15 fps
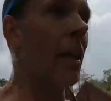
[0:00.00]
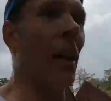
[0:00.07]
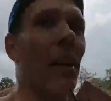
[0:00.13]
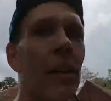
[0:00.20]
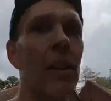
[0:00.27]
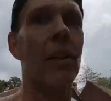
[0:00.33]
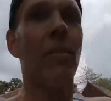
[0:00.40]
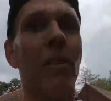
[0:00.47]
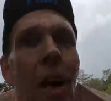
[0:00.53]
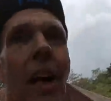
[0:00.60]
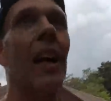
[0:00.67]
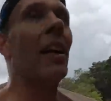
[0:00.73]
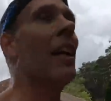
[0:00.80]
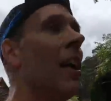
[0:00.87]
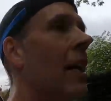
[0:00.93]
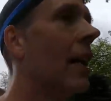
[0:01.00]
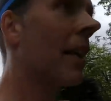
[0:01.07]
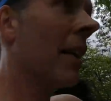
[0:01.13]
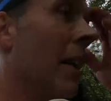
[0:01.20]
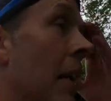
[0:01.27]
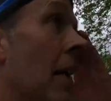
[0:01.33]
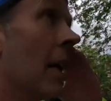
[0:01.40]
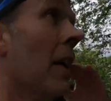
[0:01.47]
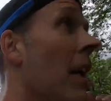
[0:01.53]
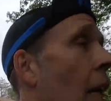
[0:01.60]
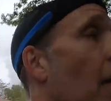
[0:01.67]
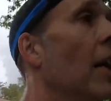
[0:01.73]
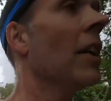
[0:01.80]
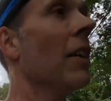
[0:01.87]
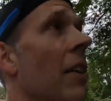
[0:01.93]
You know, you can run,
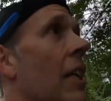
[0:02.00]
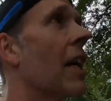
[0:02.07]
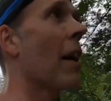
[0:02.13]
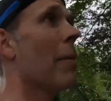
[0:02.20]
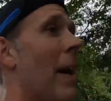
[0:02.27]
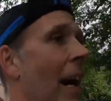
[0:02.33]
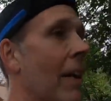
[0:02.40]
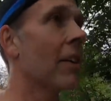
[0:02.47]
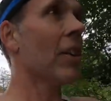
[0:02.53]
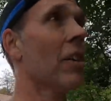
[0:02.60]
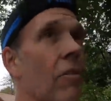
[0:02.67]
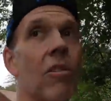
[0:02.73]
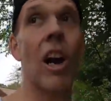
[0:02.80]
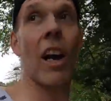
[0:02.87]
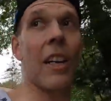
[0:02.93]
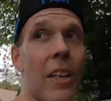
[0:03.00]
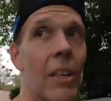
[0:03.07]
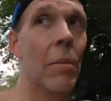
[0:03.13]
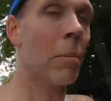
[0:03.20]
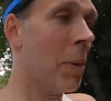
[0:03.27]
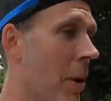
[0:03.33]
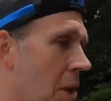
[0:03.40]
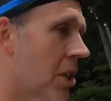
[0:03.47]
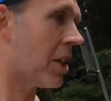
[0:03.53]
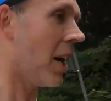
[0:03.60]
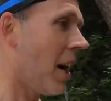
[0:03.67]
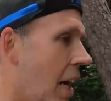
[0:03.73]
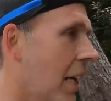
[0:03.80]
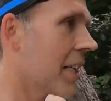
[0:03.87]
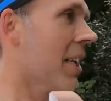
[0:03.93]
you can come out, you can run, you can push
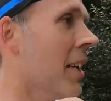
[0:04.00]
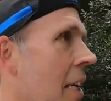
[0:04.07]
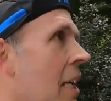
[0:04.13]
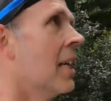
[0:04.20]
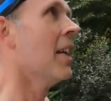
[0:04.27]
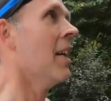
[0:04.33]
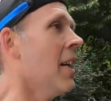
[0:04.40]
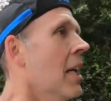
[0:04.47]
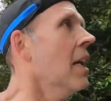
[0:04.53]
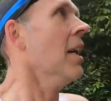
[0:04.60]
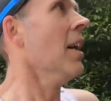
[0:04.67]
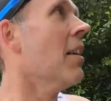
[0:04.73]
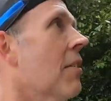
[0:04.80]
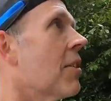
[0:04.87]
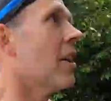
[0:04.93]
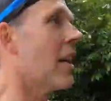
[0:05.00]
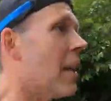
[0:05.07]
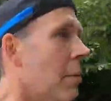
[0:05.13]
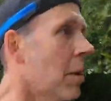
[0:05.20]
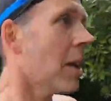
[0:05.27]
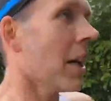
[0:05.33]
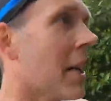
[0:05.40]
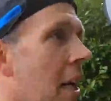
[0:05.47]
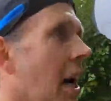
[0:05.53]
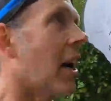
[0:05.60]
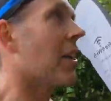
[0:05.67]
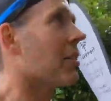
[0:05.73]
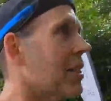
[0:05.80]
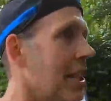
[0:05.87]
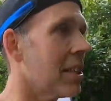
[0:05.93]
hard and really work hard on